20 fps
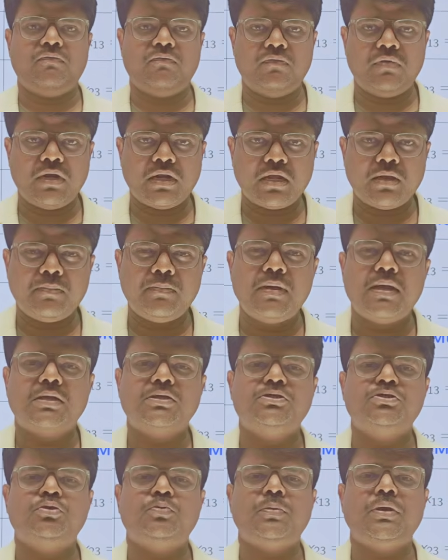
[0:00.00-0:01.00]
welcome
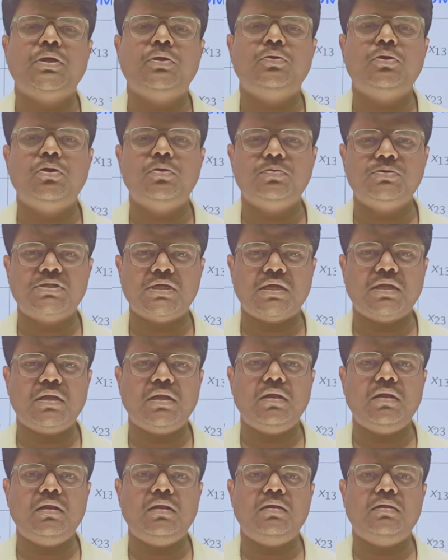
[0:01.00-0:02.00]
back to my YouTube
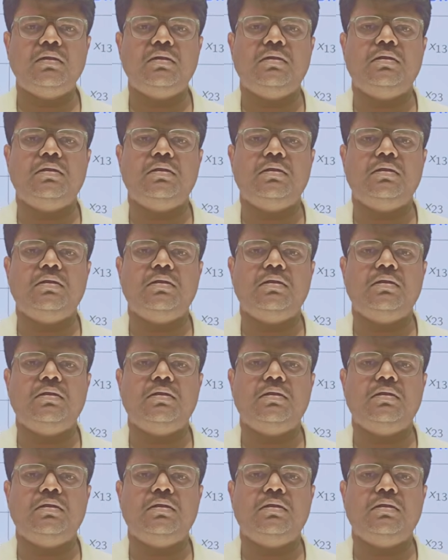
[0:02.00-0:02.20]
channel.